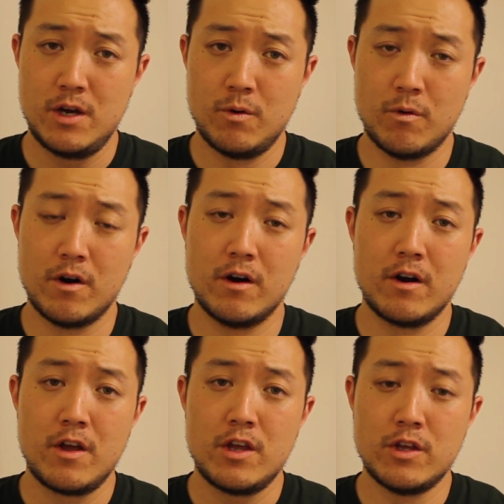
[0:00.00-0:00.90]
where
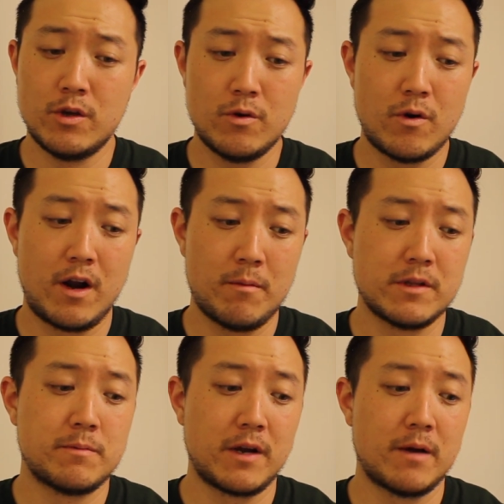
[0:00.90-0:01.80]
you are able
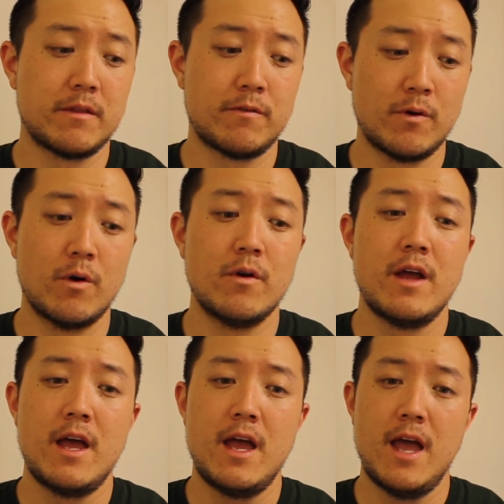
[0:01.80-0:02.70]
to pick up the phone
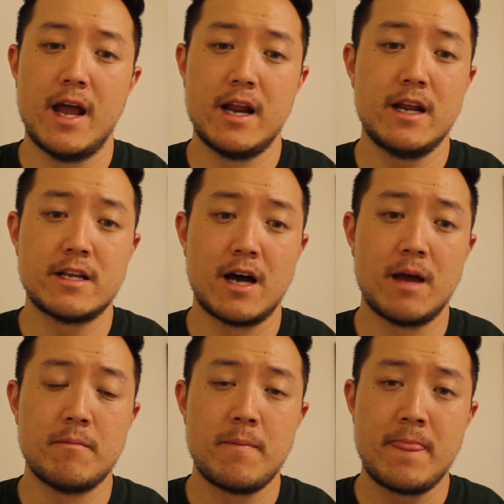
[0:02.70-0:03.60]
at any
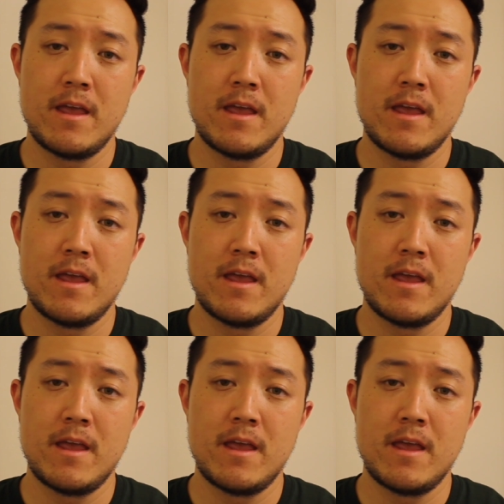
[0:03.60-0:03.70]
time